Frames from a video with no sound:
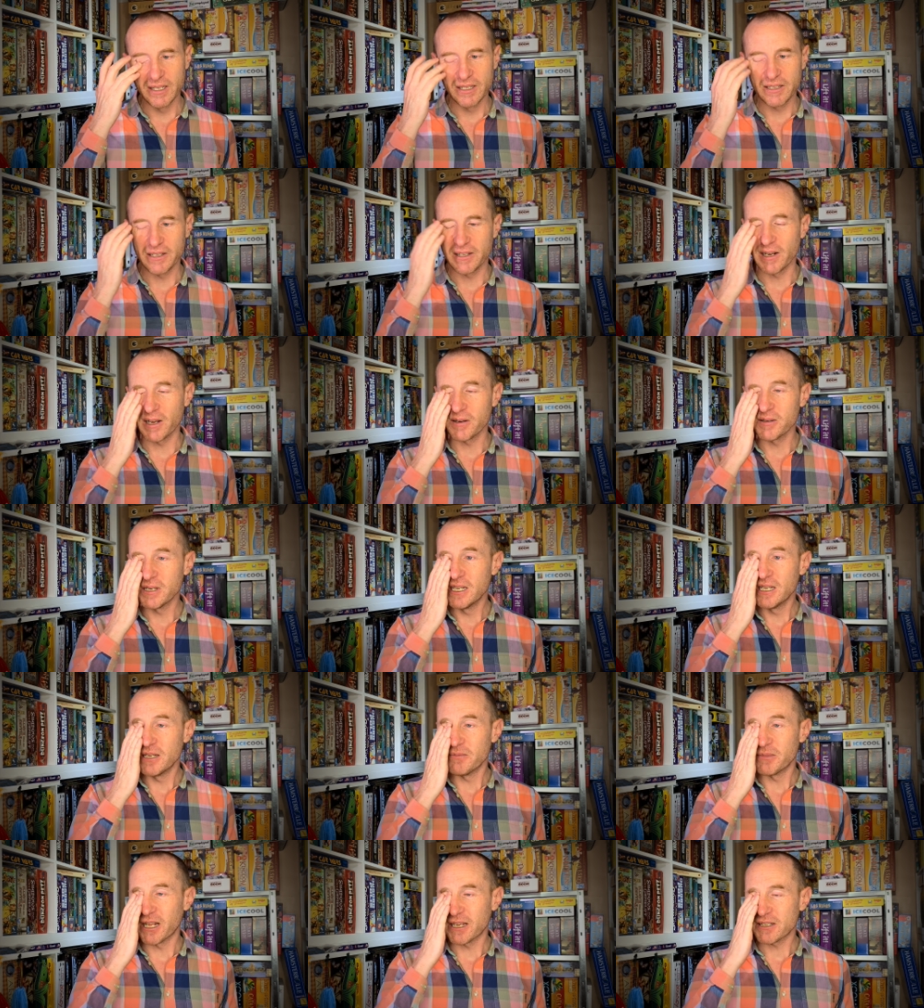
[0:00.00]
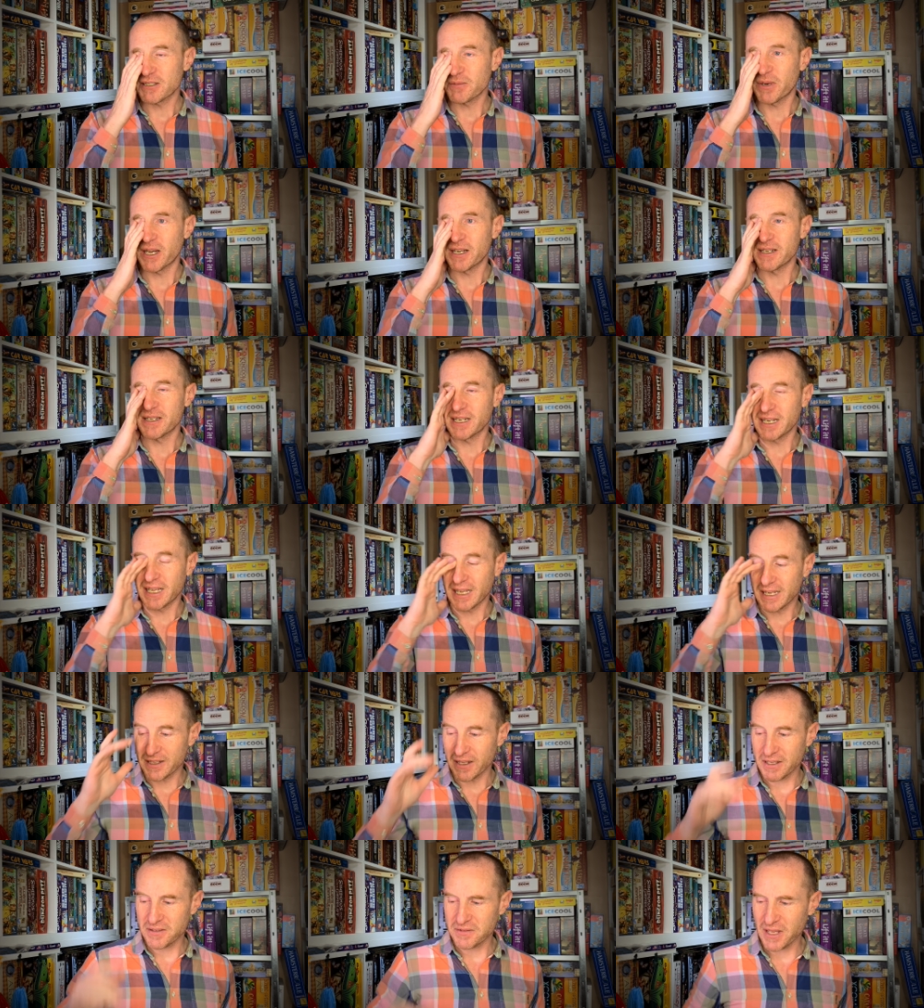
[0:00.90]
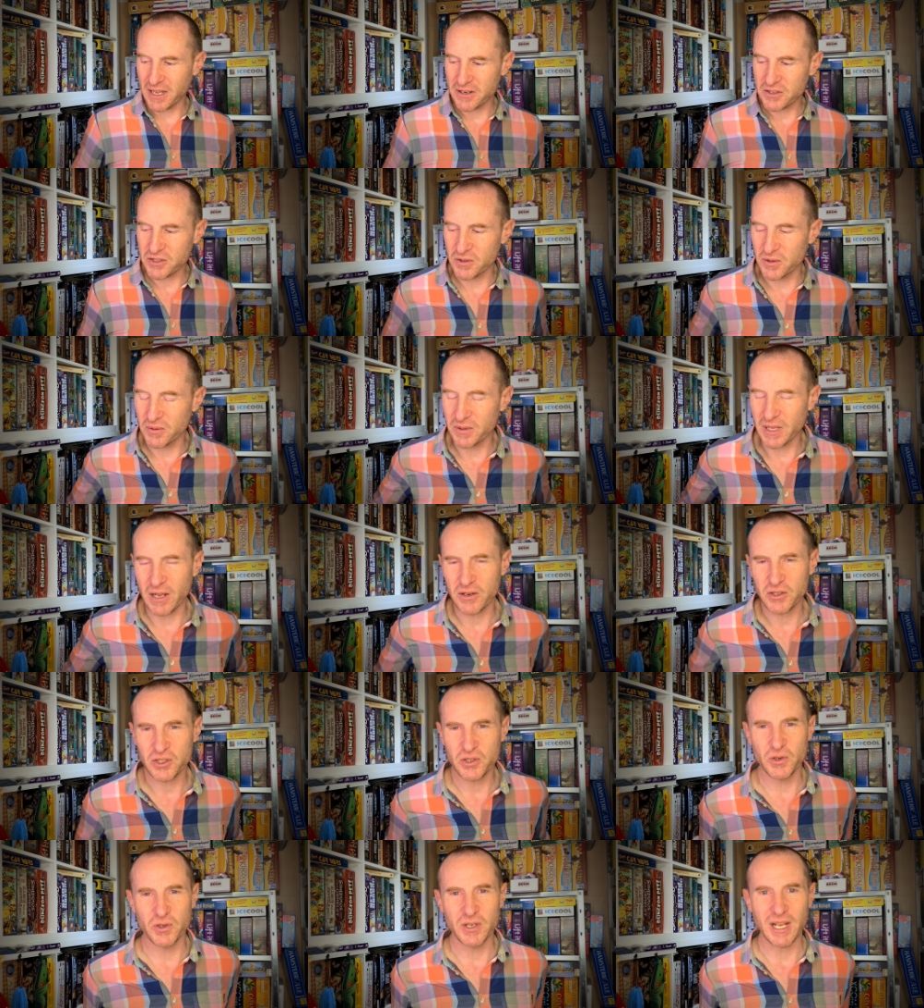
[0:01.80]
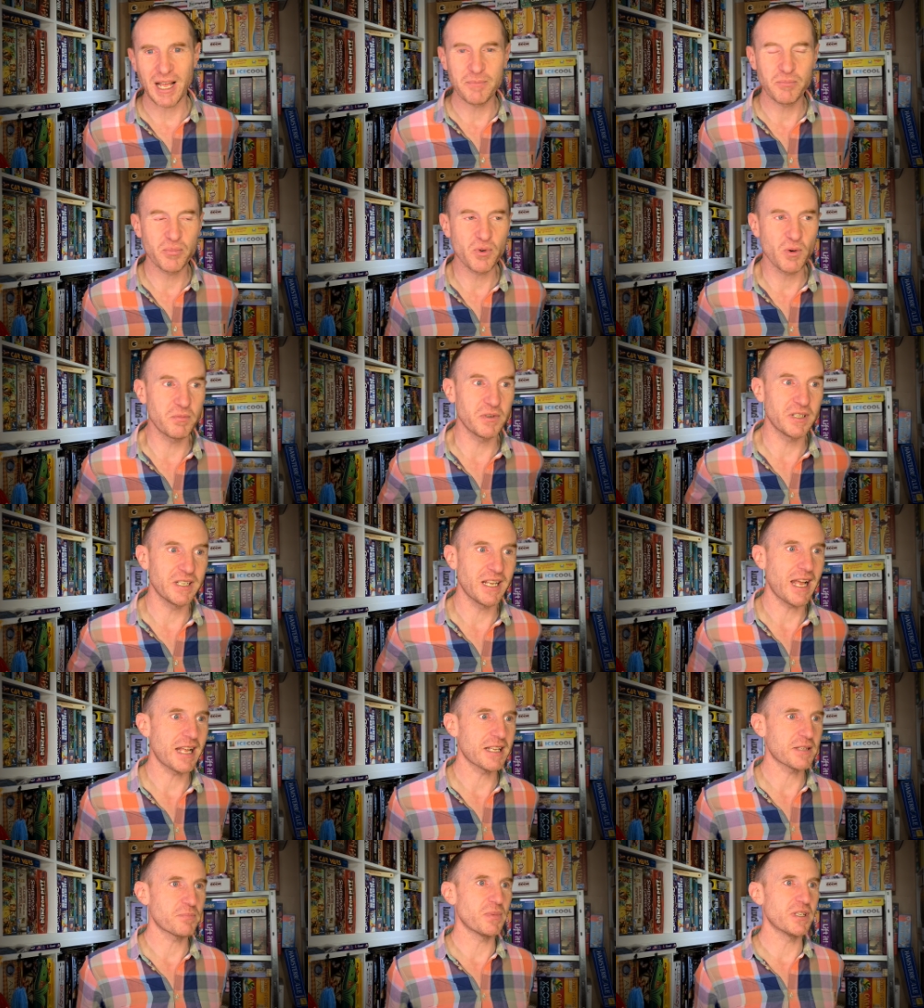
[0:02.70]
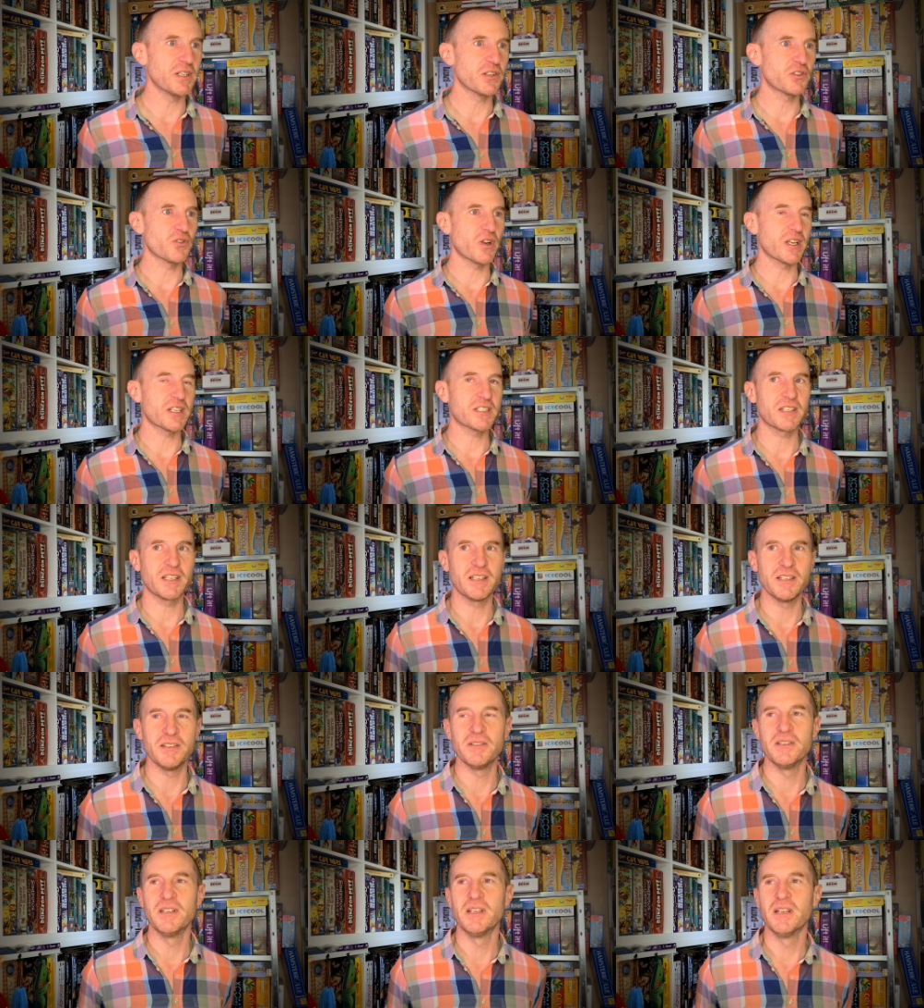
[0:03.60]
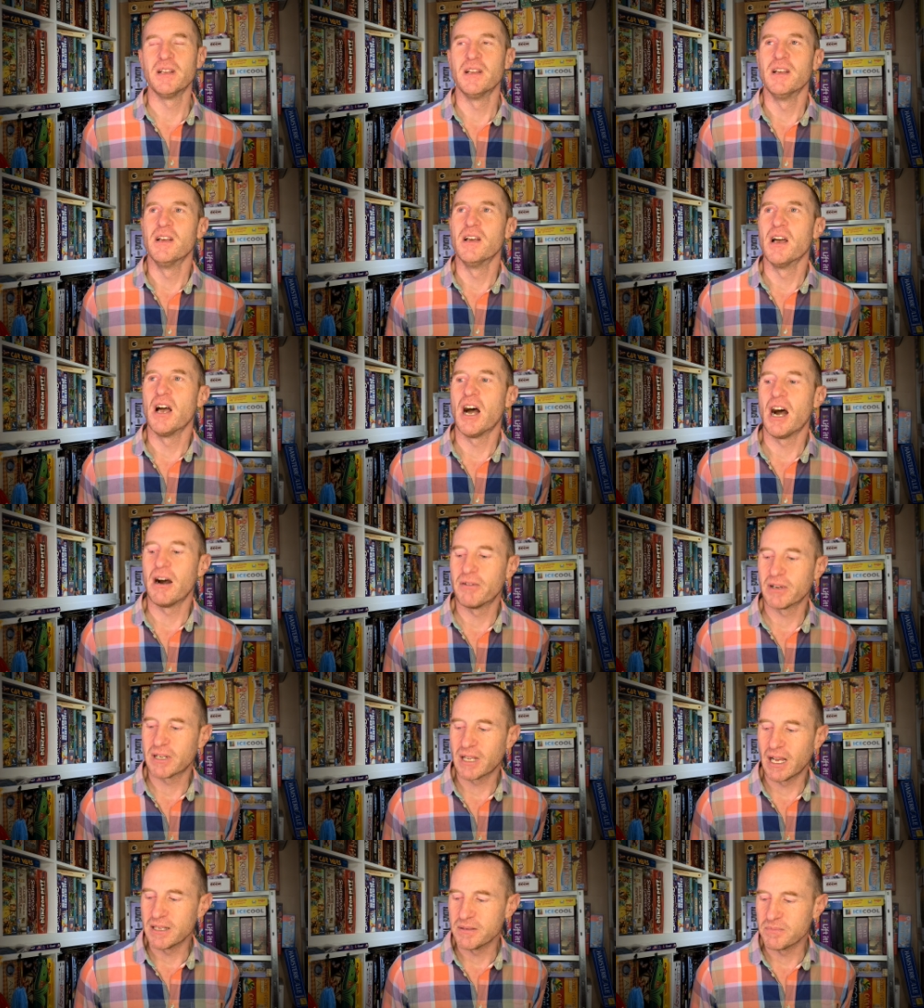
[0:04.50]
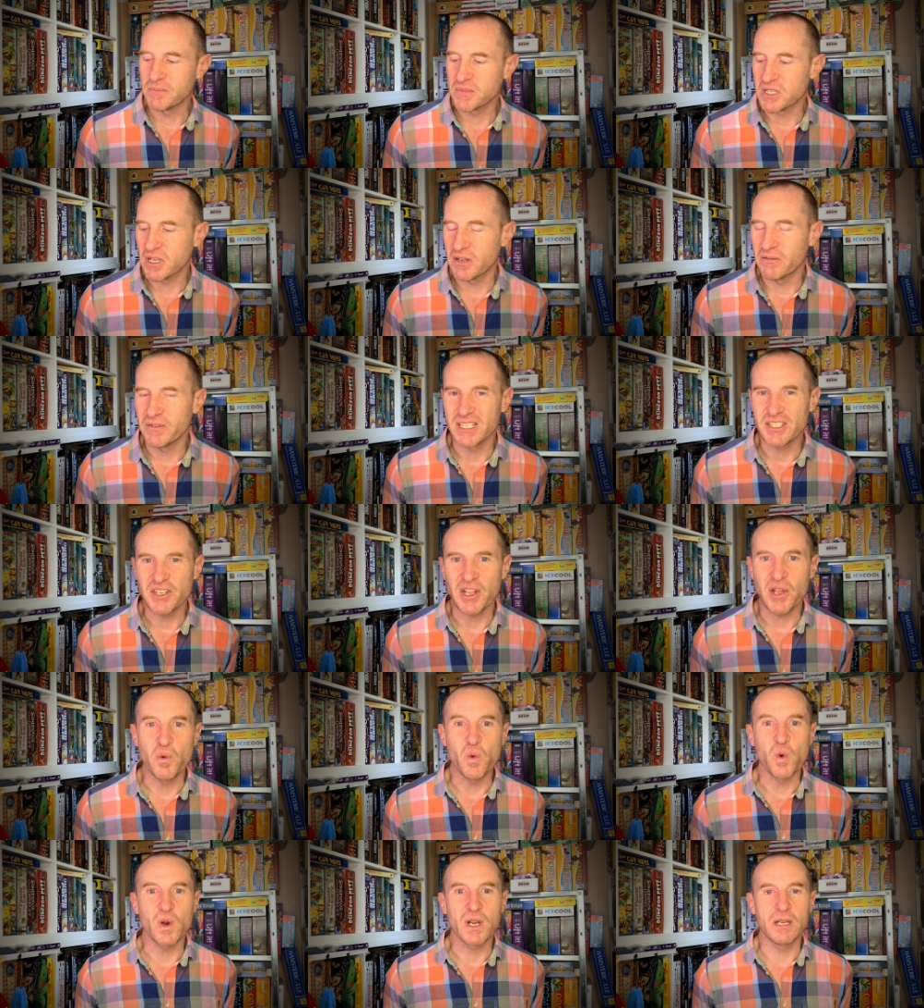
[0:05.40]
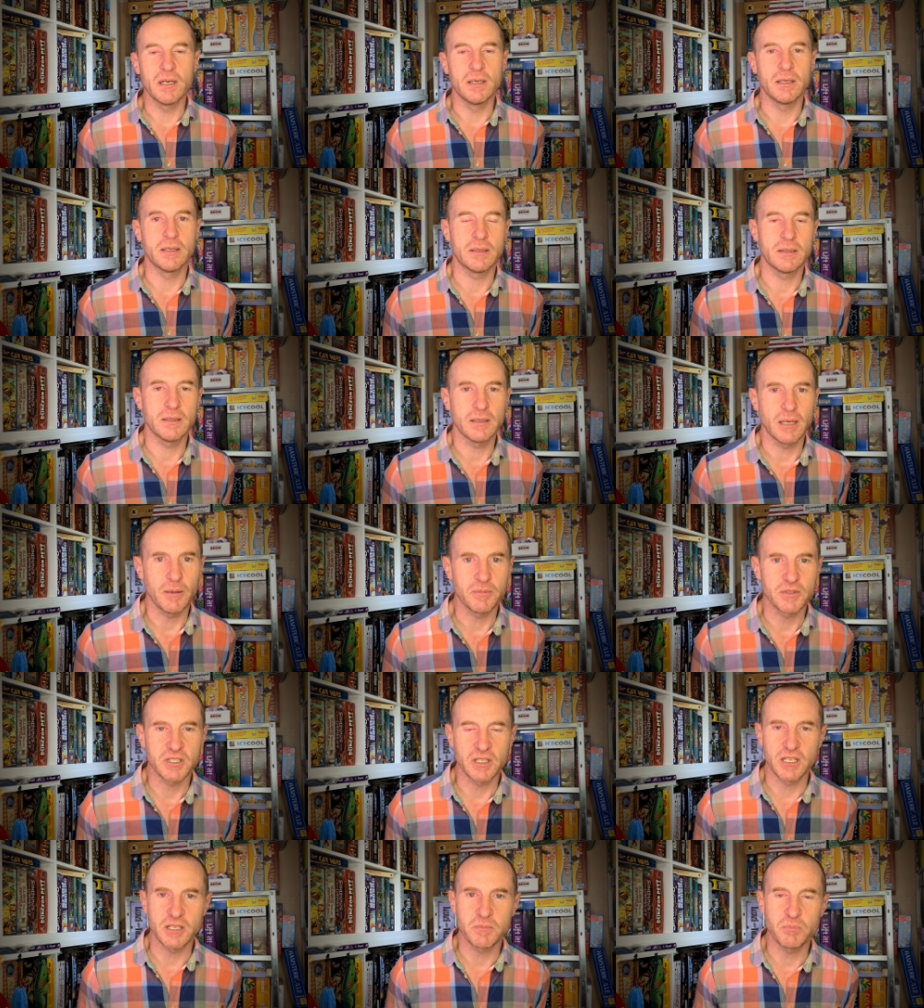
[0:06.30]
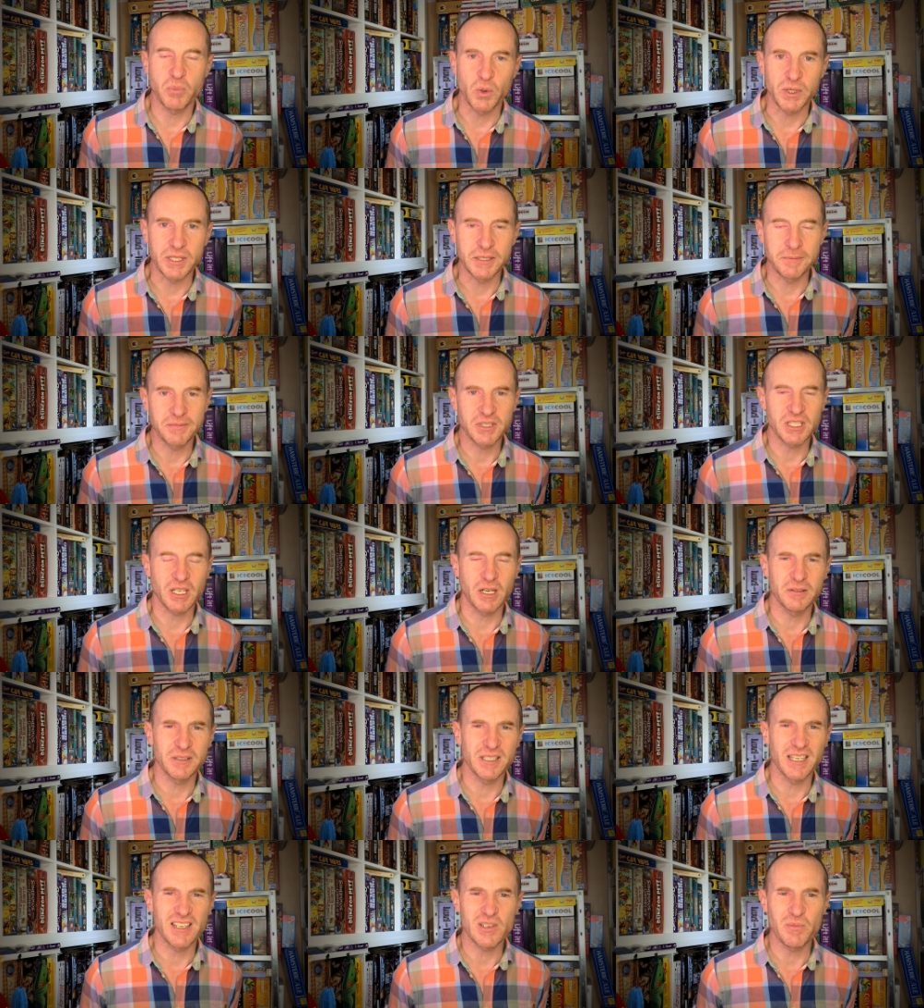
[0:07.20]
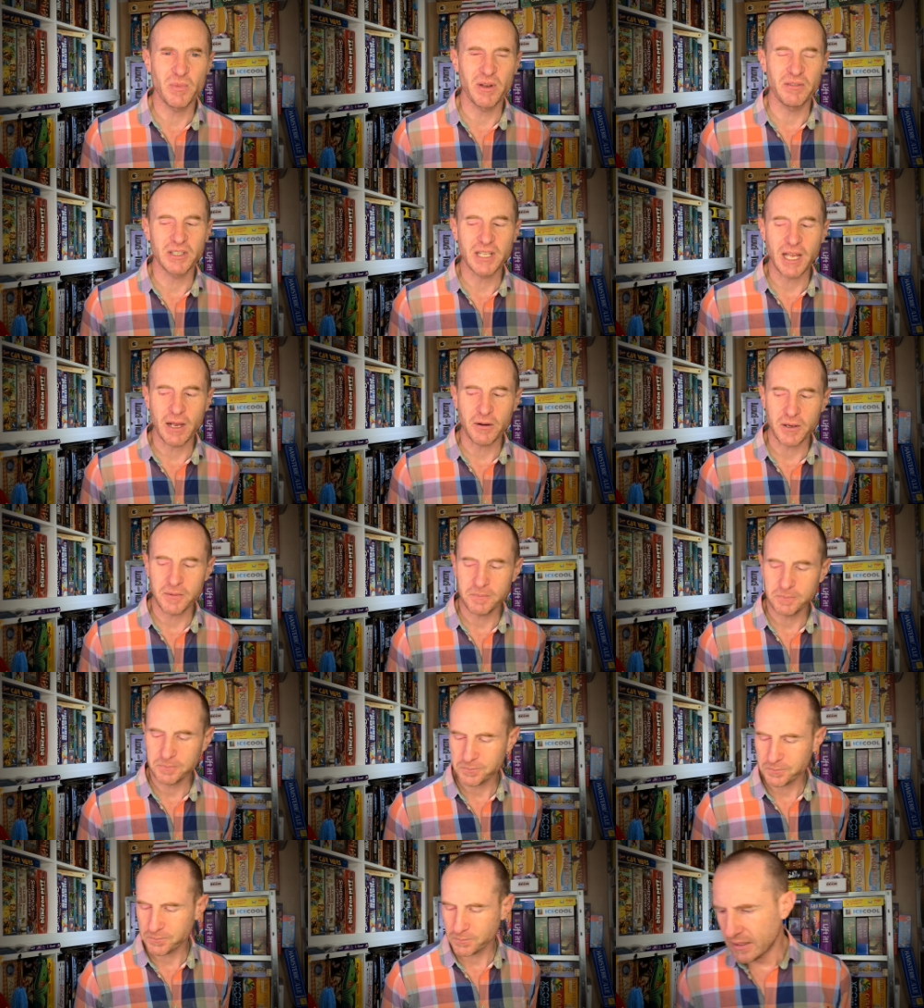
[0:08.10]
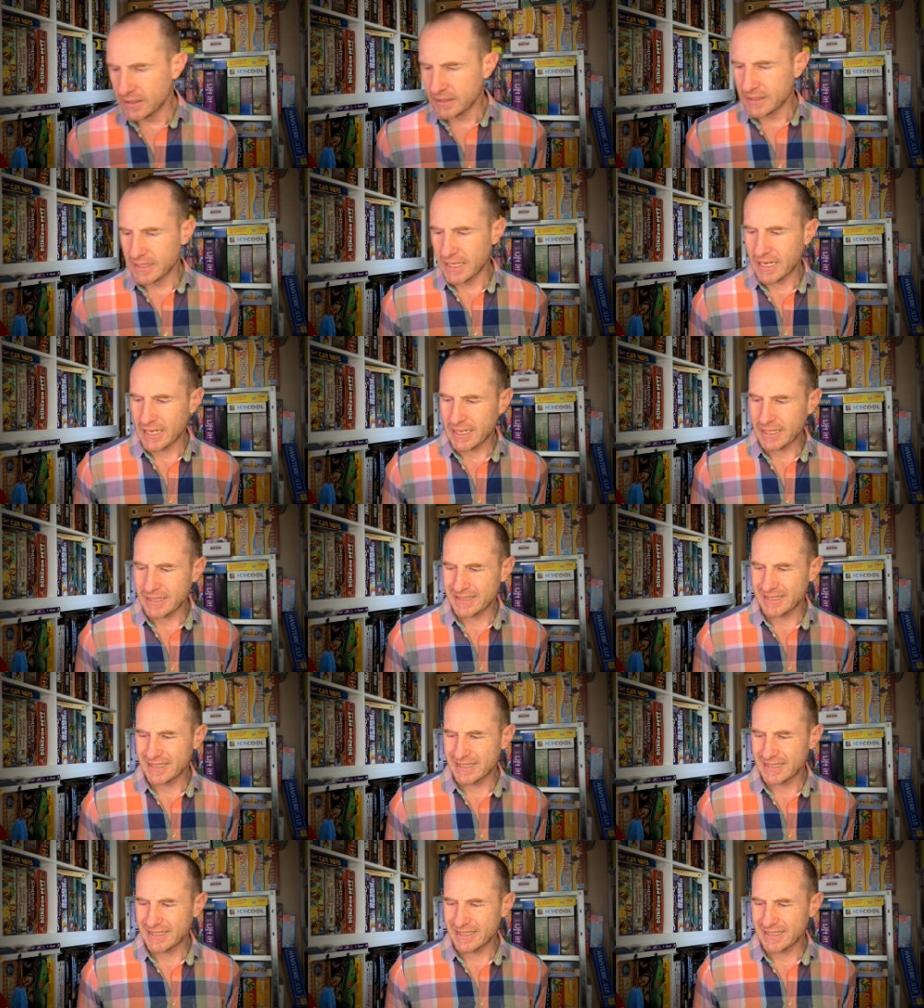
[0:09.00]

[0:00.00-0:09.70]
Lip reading: you know. But that's a pain in the neck. That should and probably has been addressed in other games of its ilk up to this point. So yeah, it's a bit of a downer. Yeah,